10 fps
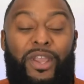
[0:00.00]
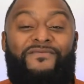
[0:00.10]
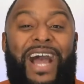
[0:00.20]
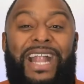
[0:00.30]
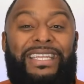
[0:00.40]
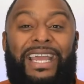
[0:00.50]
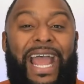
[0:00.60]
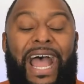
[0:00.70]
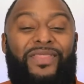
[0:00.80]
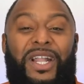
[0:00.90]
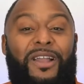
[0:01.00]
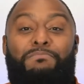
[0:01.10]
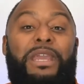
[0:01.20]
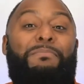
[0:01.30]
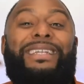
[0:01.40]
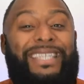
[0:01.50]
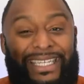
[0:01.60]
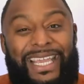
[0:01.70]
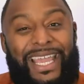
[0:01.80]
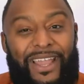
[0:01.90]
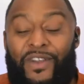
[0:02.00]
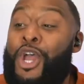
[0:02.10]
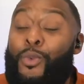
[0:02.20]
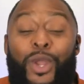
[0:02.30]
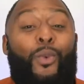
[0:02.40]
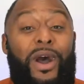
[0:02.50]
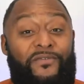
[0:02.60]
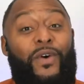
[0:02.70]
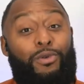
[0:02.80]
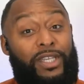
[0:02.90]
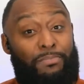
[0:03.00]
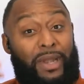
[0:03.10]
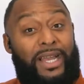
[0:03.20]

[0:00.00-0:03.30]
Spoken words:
We've not yet had the commitment to give. We want folk to